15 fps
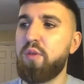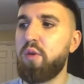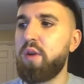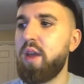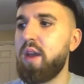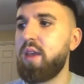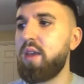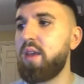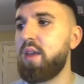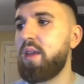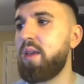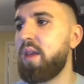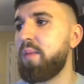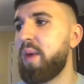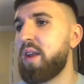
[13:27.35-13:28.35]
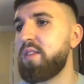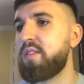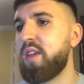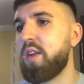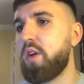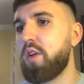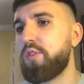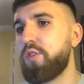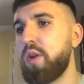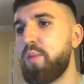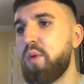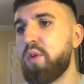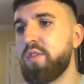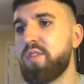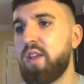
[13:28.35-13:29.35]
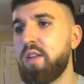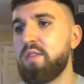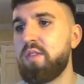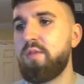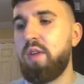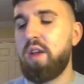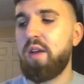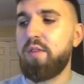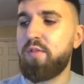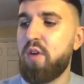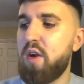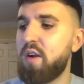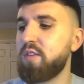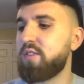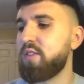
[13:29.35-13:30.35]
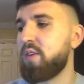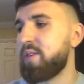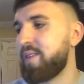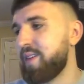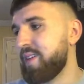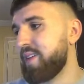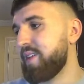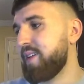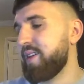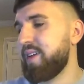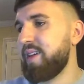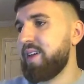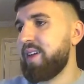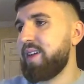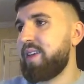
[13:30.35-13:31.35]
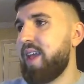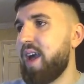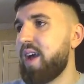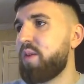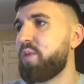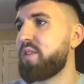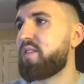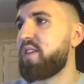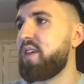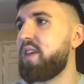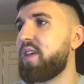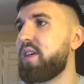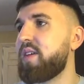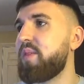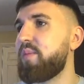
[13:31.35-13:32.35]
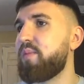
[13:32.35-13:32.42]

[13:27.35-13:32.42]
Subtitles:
Yeah, he managed to get all 3 bonus against Forest. So yeah, we'll see. For